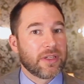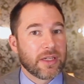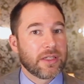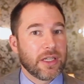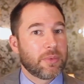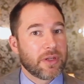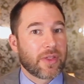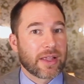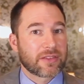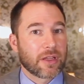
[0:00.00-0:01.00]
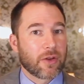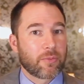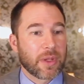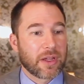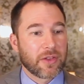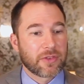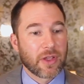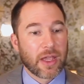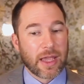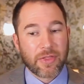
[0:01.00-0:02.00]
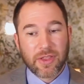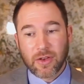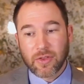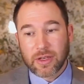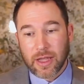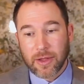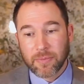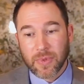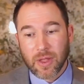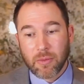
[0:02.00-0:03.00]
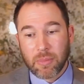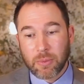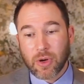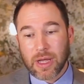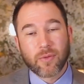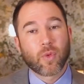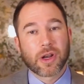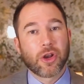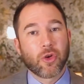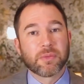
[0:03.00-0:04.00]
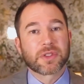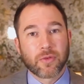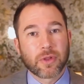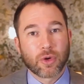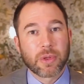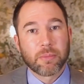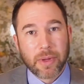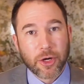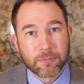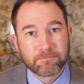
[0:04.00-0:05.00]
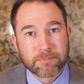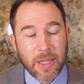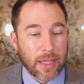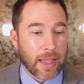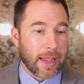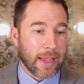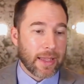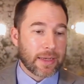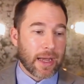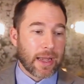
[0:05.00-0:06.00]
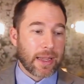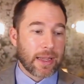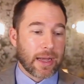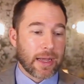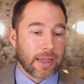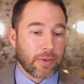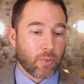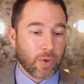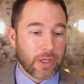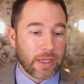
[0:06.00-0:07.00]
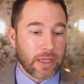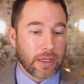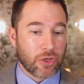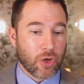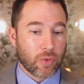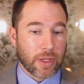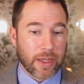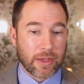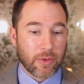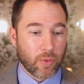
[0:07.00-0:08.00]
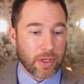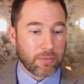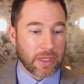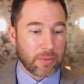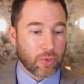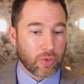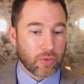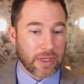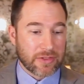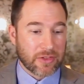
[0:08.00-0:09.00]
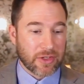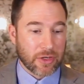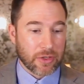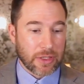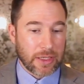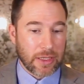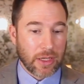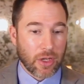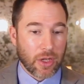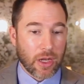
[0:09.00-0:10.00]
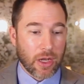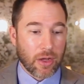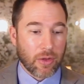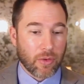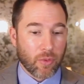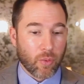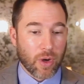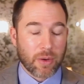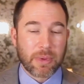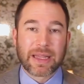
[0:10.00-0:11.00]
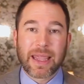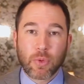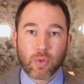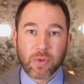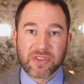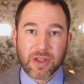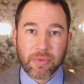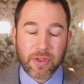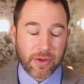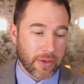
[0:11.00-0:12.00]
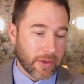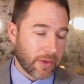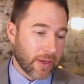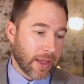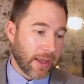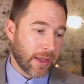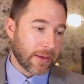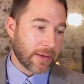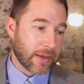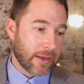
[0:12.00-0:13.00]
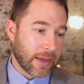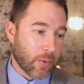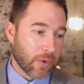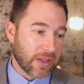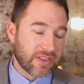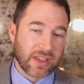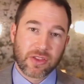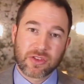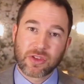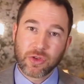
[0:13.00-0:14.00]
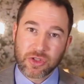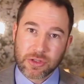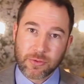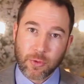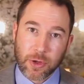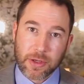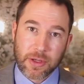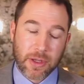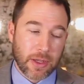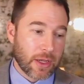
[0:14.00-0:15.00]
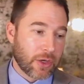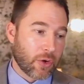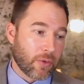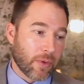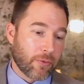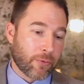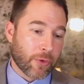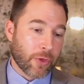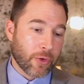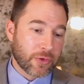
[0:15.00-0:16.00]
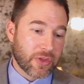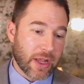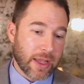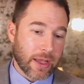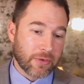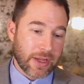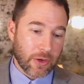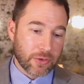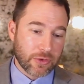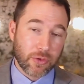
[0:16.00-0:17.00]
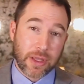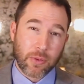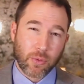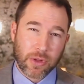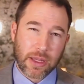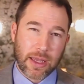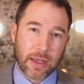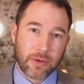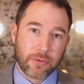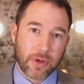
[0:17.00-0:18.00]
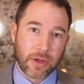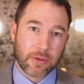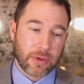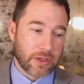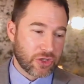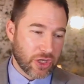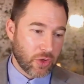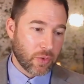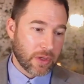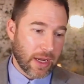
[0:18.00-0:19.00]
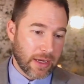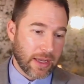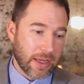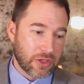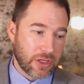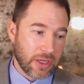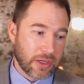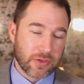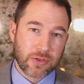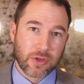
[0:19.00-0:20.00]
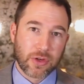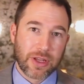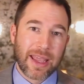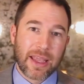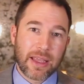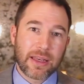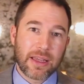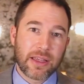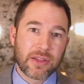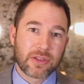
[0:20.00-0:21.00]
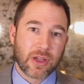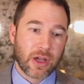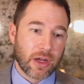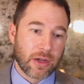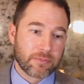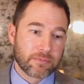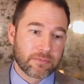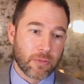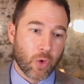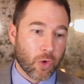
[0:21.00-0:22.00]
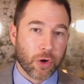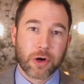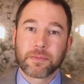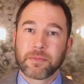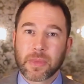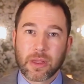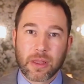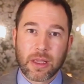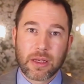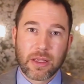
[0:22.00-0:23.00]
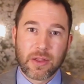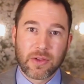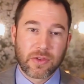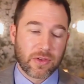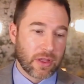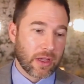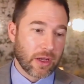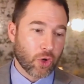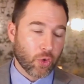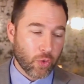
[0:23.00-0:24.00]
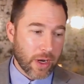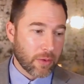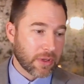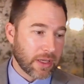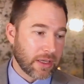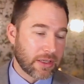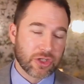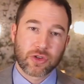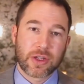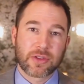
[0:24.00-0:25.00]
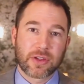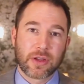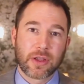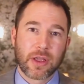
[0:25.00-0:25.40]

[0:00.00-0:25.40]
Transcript: dig deep into that stuff, because at the end of the day, people kind of want to know themselves a little bit better. And I really don't like it when people necessarily want to be labeled with something and not really seek the solutions for it. You know, for those that I have counseled that really have a genuine ADHD concern, it is horror. It is incredibly distressing.